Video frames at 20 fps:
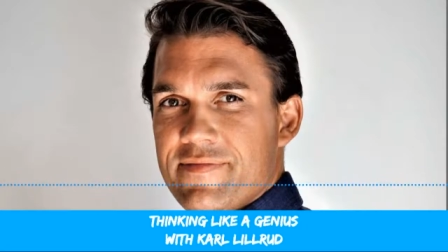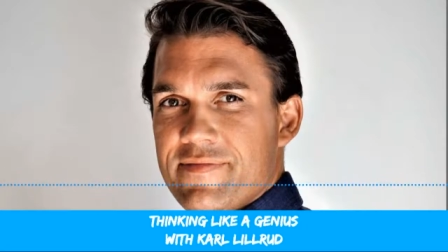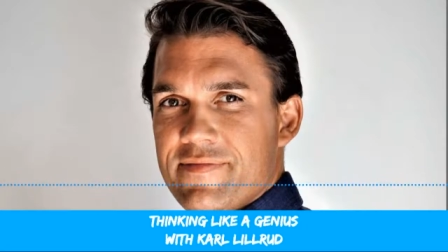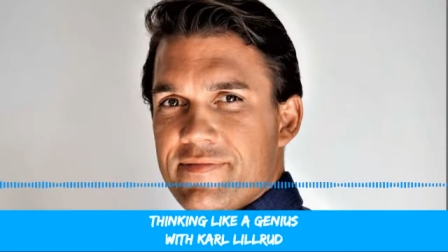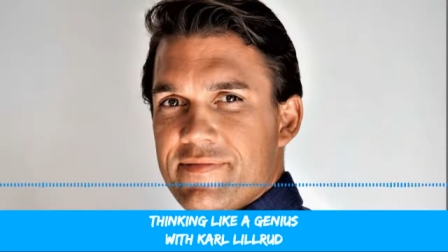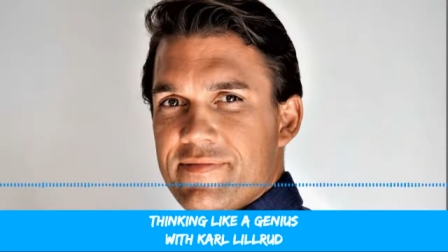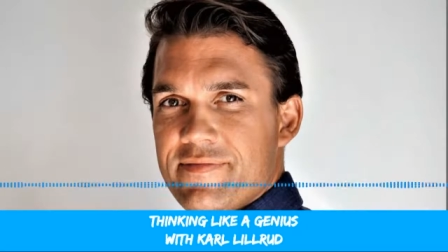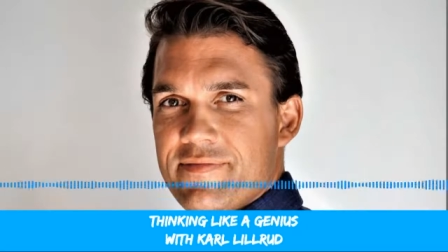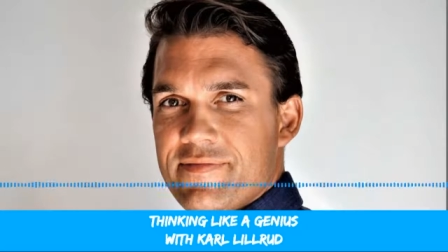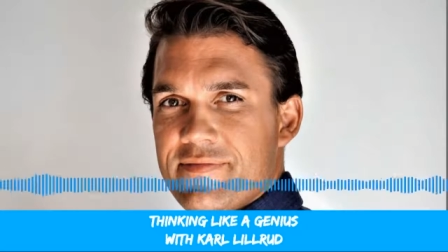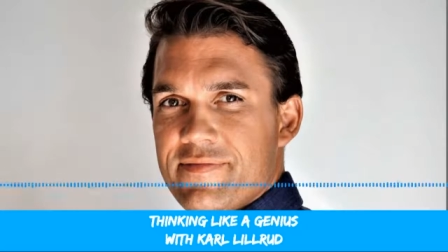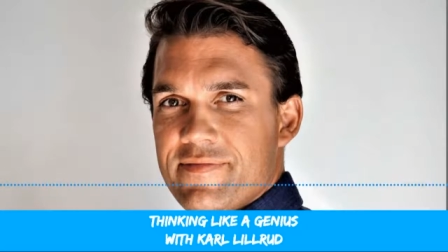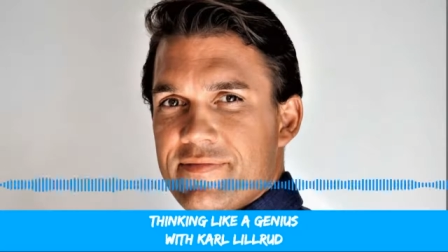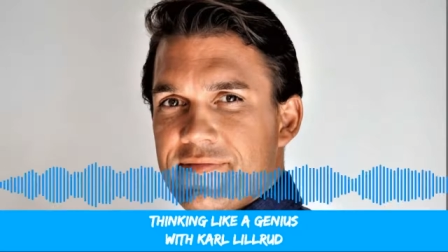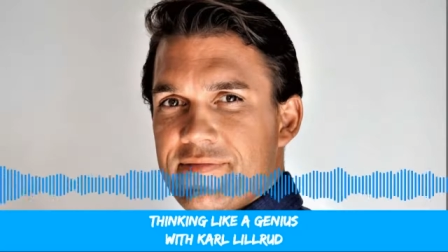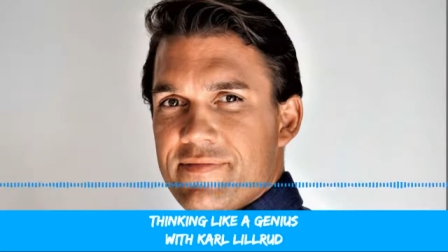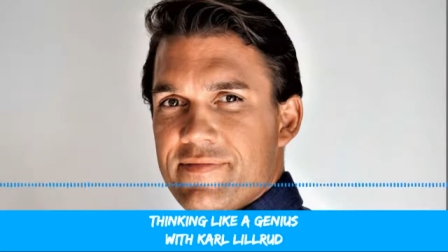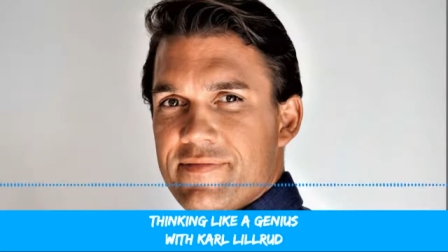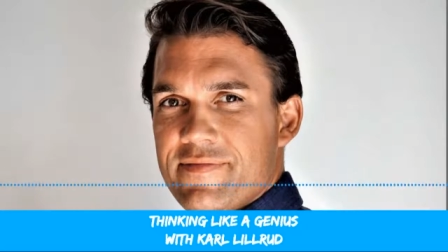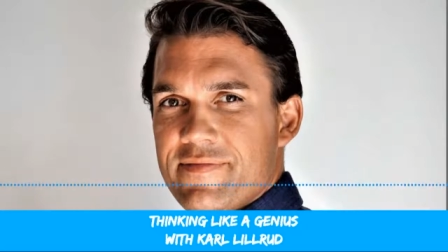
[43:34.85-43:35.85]
you
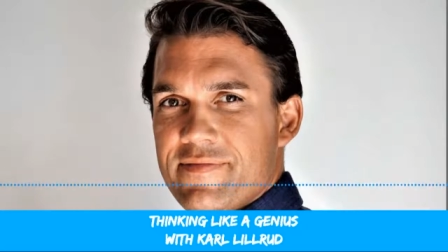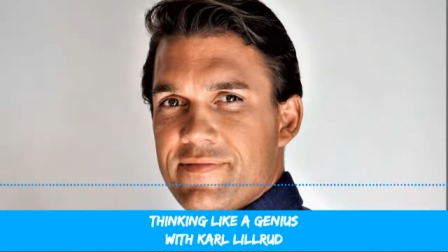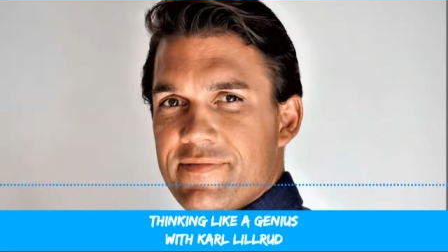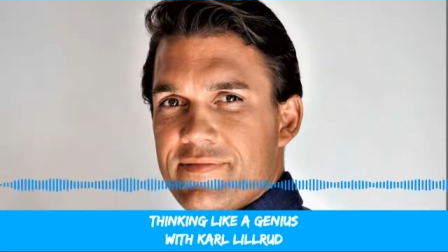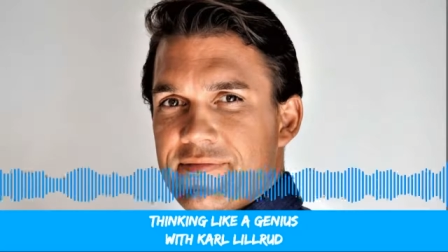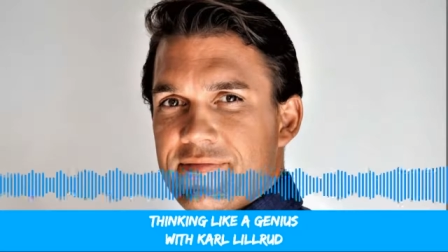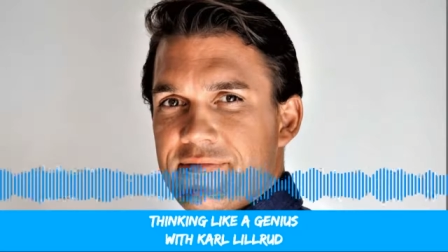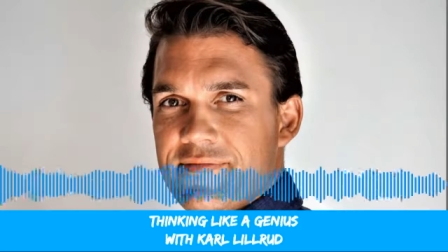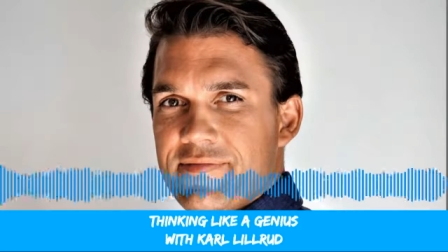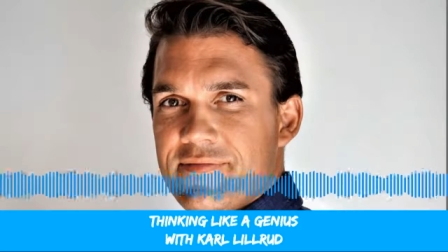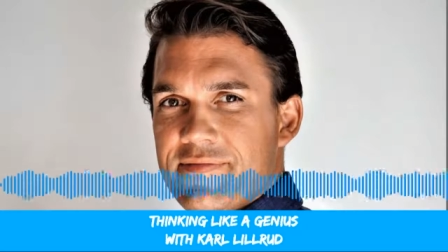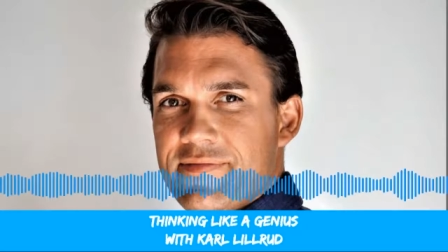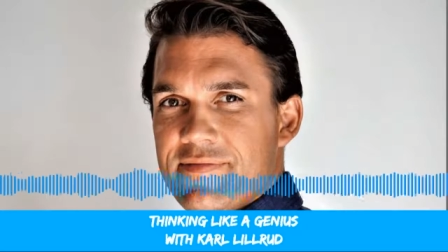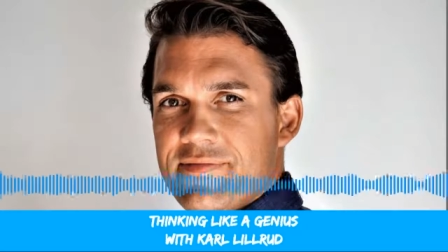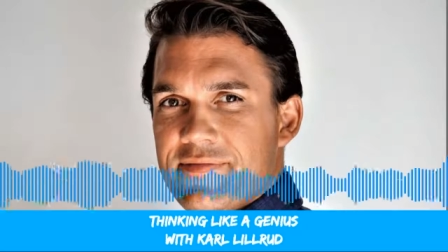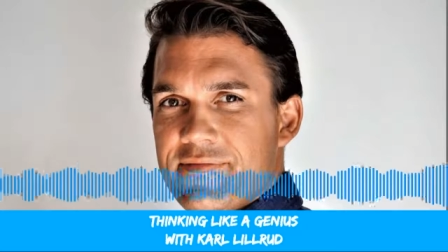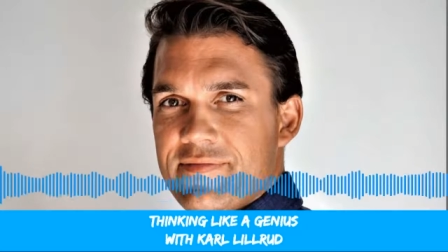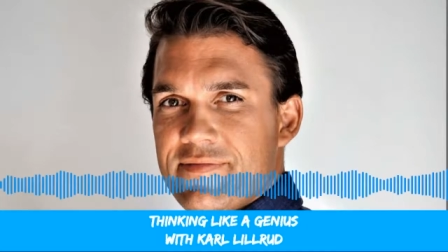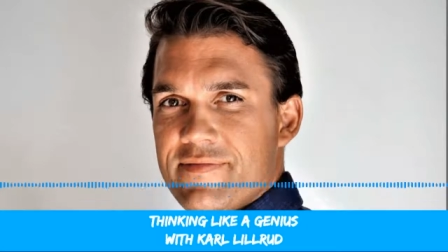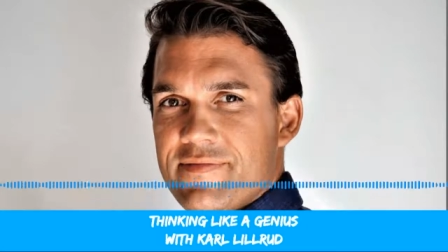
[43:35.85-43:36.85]
get the
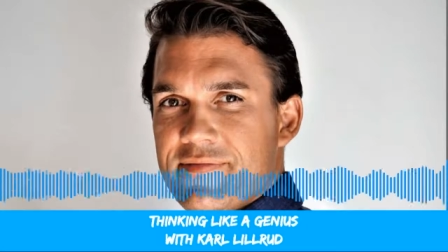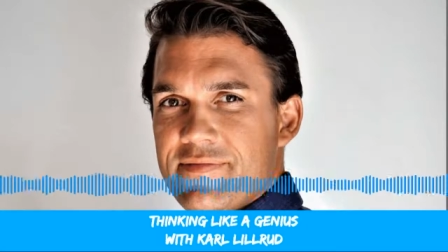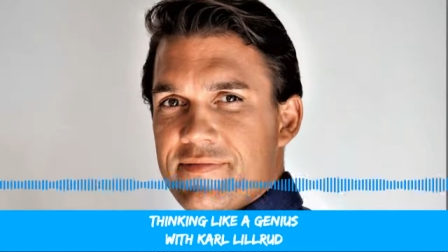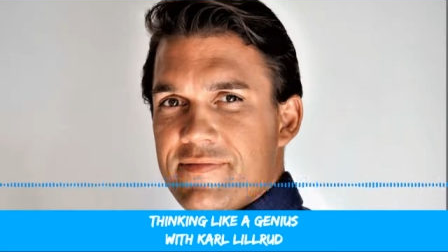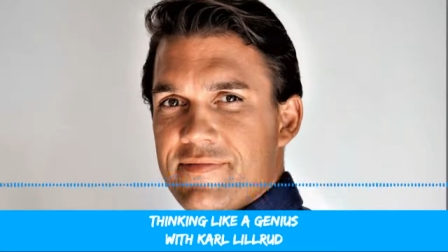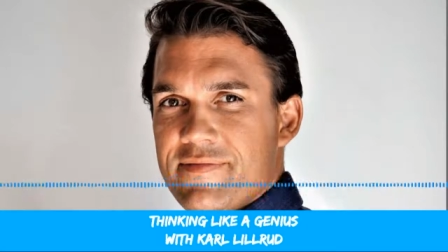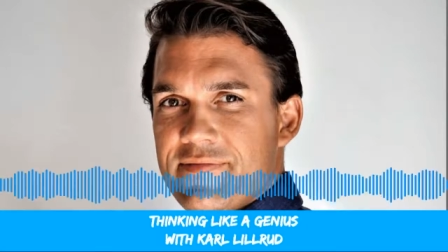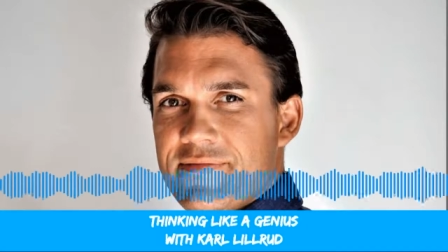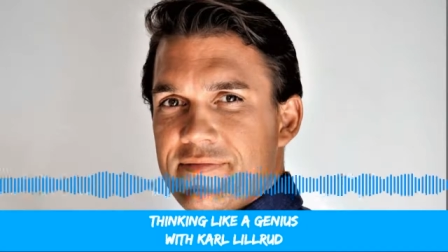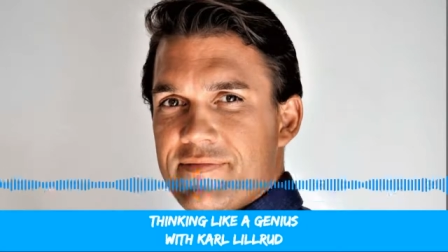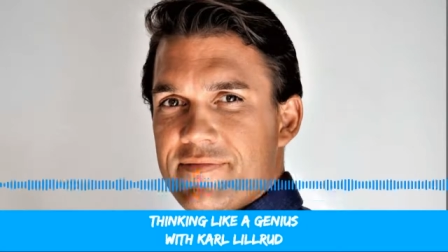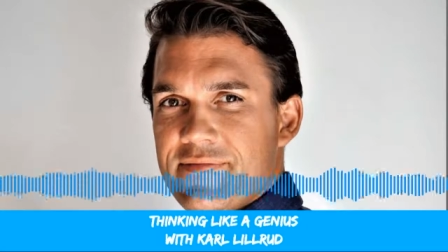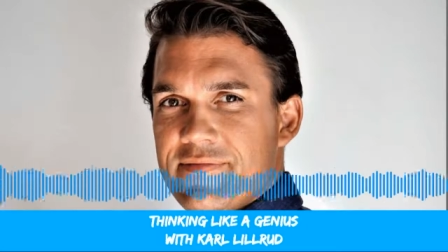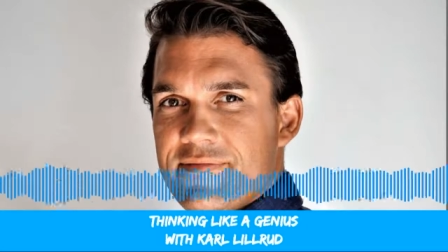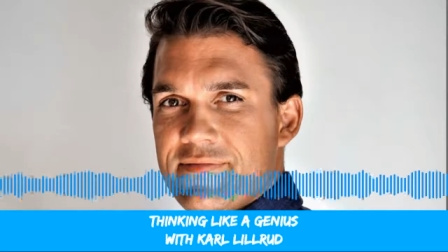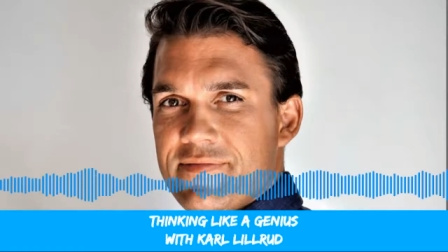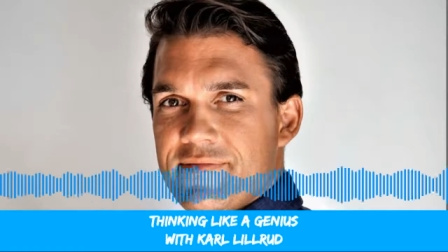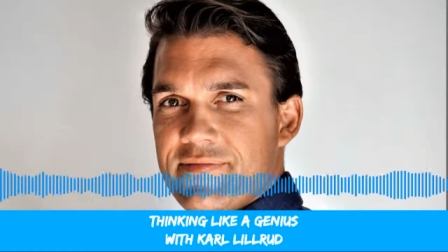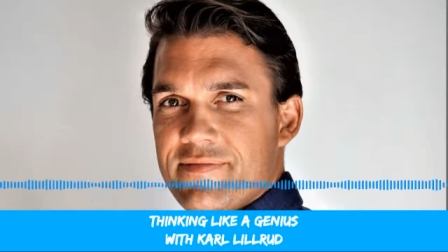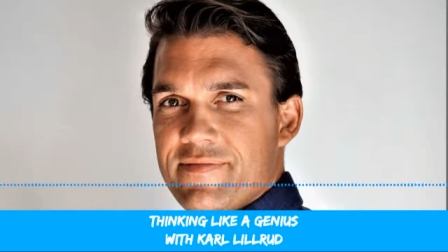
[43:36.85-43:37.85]
low temperature
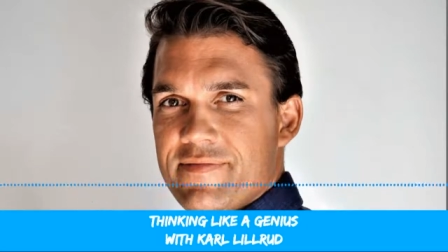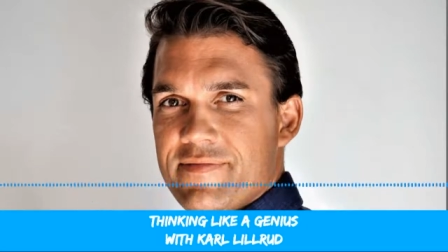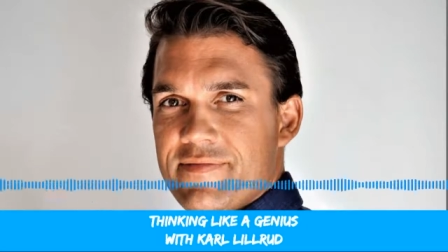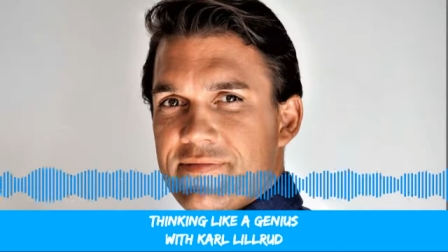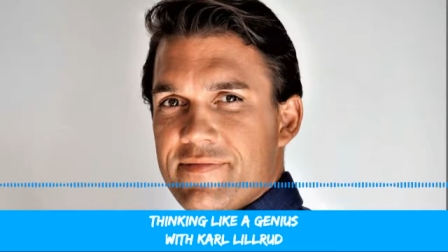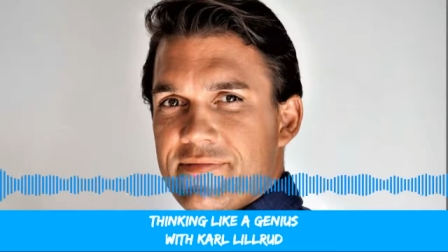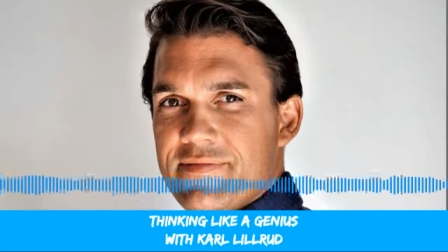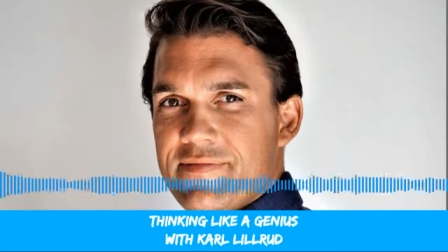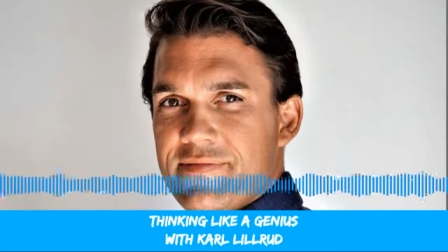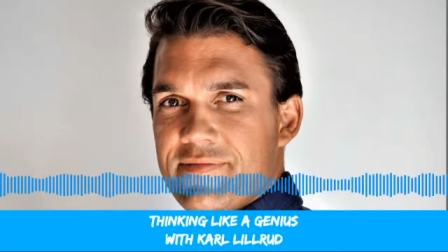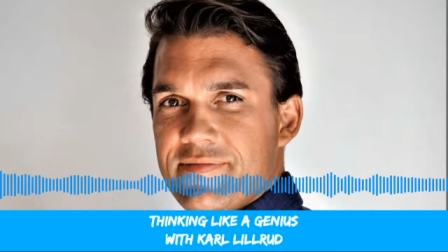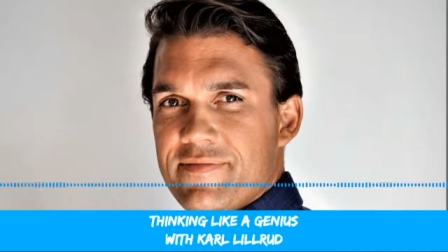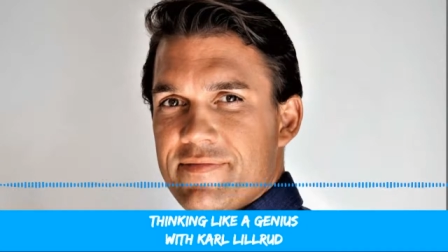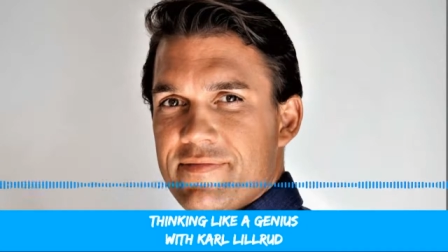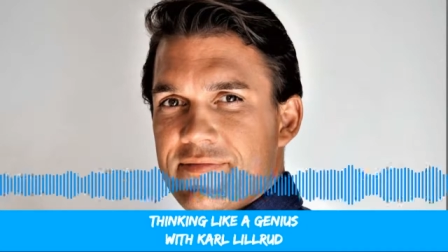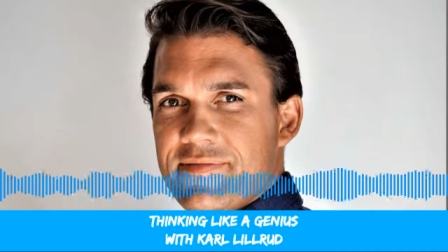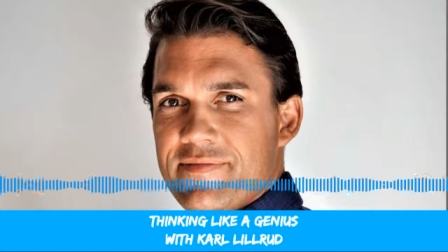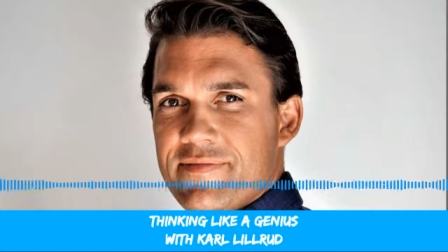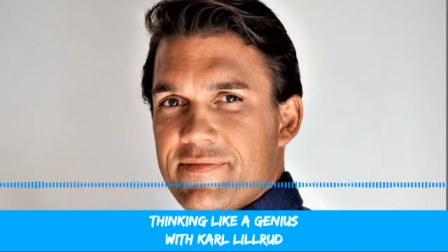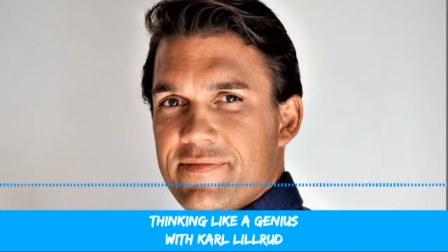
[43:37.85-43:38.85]
water hitting your
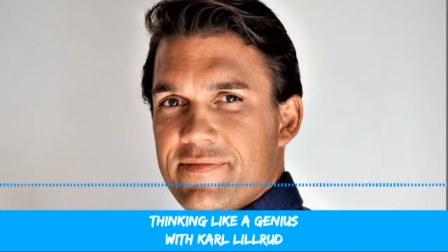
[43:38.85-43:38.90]
head